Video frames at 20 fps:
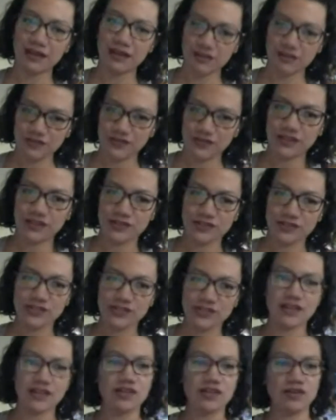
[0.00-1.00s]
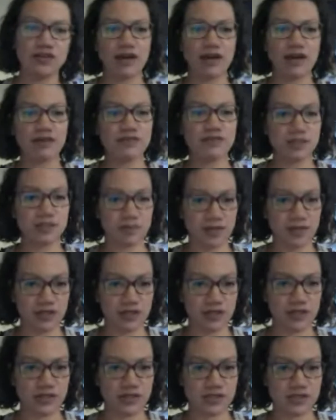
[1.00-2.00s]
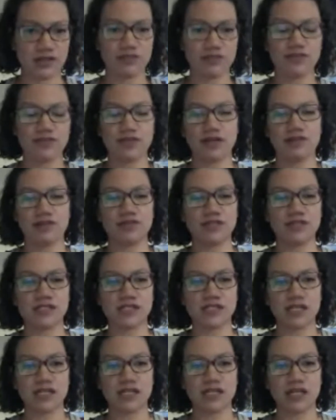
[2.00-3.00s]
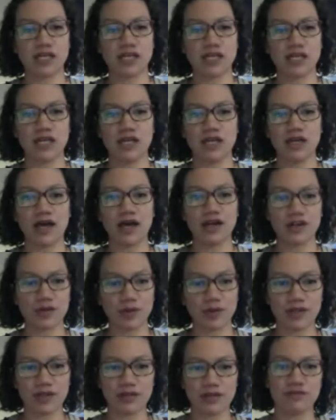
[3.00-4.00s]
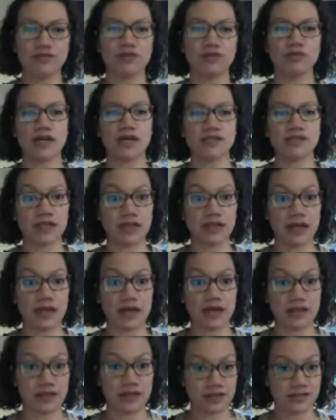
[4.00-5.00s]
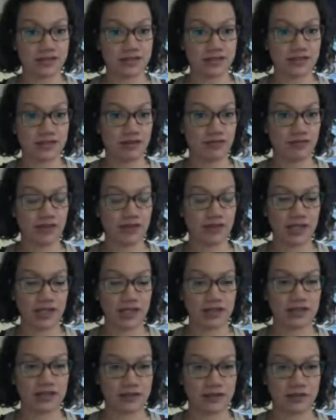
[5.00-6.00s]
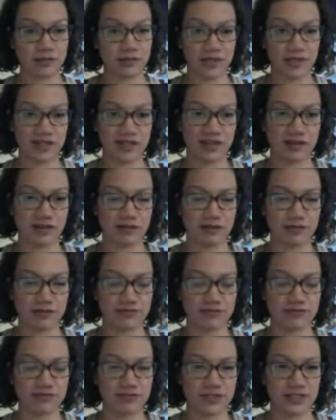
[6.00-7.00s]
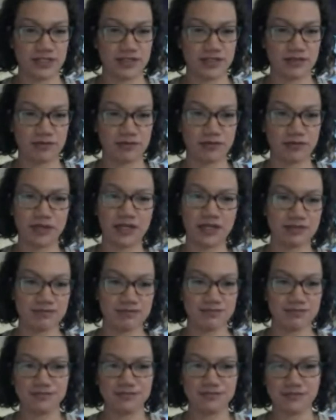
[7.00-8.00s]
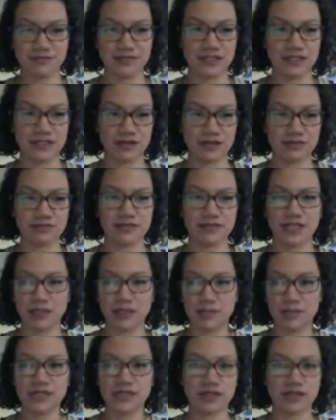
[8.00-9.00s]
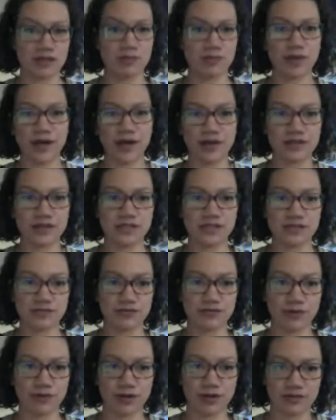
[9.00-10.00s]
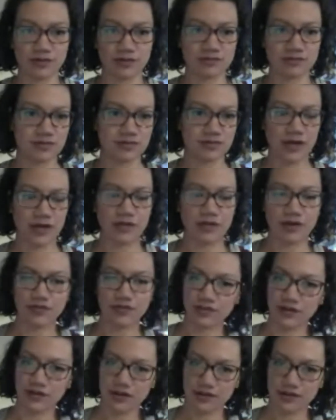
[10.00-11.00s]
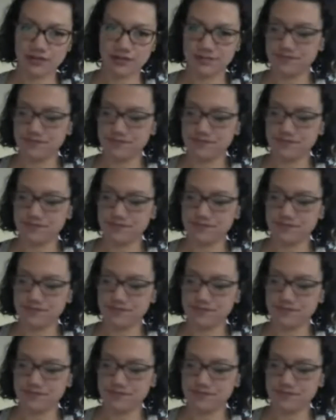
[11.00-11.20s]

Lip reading: fillers, and then you have some of the good stuff, and obviously higher quality food has a lot of the good stuff and a little bit of what, you know, keeps it in the box for however long.